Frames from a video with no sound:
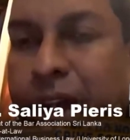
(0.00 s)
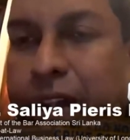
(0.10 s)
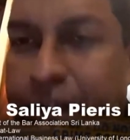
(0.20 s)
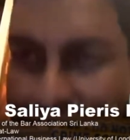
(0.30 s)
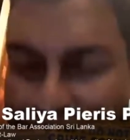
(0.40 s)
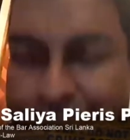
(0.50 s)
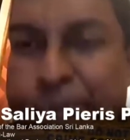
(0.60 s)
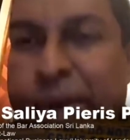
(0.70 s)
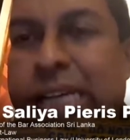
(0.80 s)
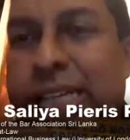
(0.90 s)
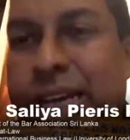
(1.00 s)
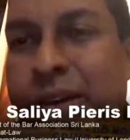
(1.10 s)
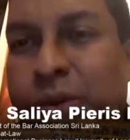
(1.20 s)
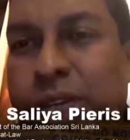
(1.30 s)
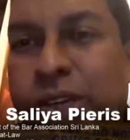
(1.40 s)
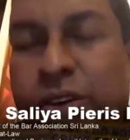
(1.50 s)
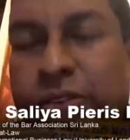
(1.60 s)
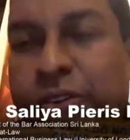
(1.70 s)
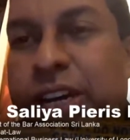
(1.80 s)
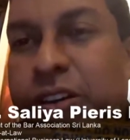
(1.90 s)
any person who is
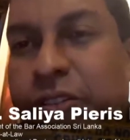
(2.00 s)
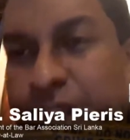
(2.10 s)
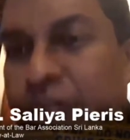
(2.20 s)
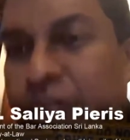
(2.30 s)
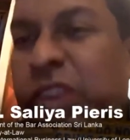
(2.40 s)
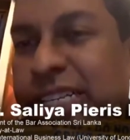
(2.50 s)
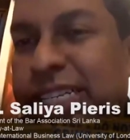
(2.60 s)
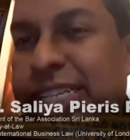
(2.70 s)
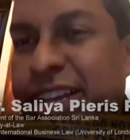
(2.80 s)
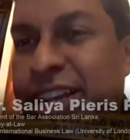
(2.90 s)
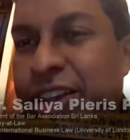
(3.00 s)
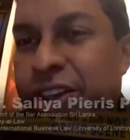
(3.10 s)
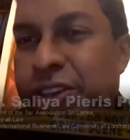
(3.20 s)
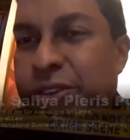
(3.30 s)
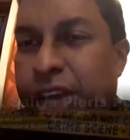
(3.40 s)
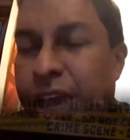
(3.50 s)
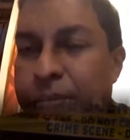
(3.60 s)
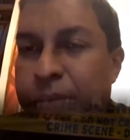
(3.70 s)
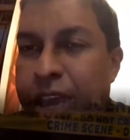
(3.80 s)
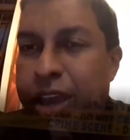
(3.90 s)
convicted of any offense. So it can
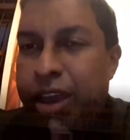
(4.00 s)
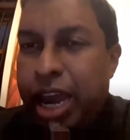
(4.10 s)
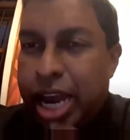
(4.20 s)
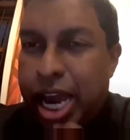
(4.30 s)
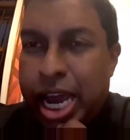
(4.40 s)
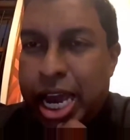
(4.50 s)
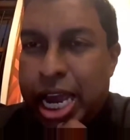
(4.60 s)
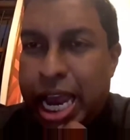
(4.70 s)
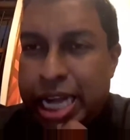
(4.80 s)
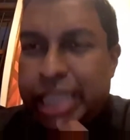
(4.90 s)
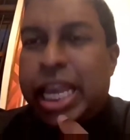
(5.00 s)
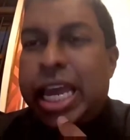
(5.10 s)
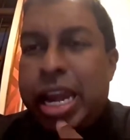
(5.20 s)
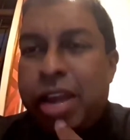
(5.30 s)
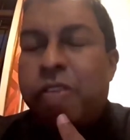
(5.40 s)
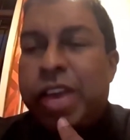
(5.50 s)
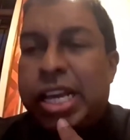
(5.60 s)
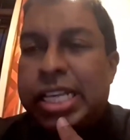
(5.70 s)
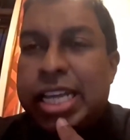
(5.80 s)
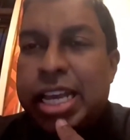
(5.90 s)
be any
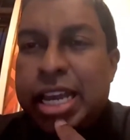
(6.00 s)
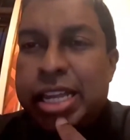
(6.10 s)
offense.